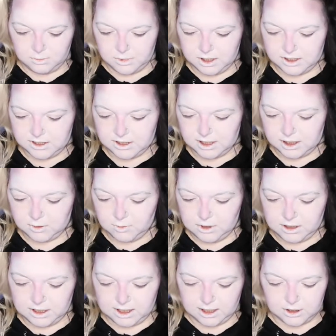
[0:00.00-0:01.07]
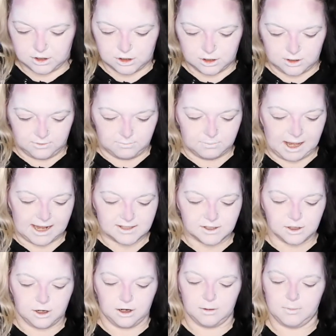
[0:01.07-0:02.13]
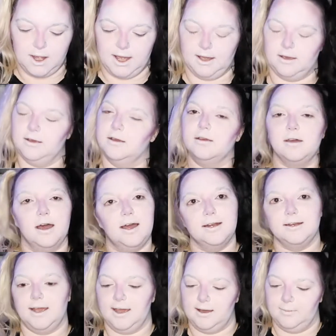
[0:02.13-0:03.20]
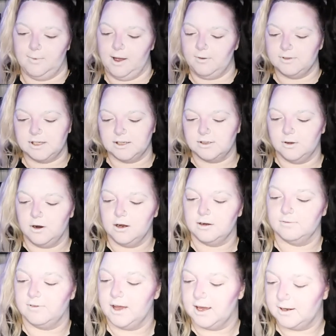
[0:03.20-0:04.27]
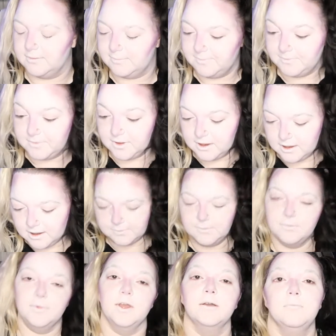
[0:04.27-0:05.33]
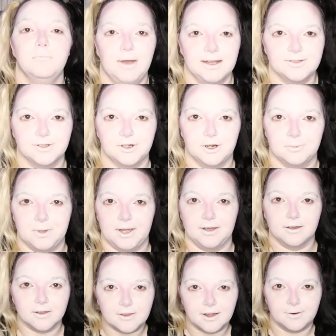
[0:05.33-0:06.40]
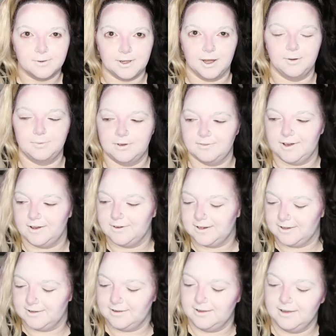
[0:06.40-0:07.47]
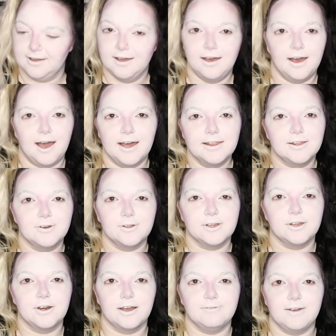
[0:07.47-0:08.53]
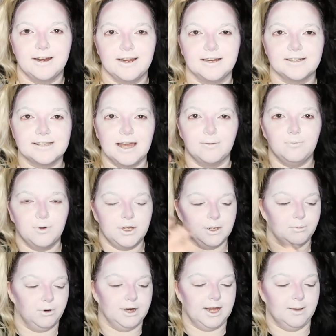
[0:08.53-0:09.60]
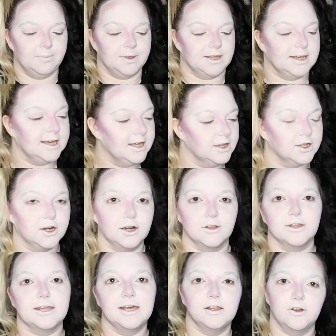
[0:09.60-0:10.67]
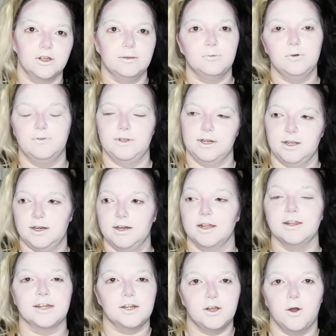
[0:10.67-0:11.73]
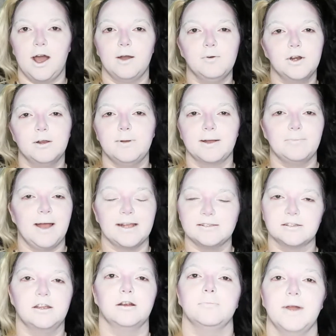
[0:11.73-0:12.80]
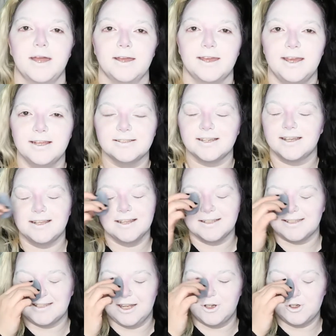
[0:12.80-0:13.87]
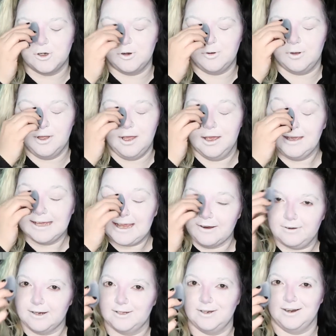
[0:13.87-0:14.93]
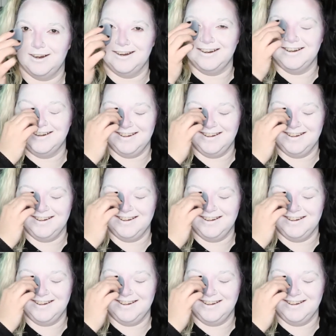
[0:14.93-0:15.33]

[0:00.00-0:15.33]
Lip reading: This is like the one thing I should have. Massacre Mike. God damn, why was that so hard to find? Massacre Mike. There we go, we found it. I literally could not find it. I just kept wanting to bring up the killer in the movie. Da, da, da. Like, no, I wanted about Massacre Mike. He is an essential character.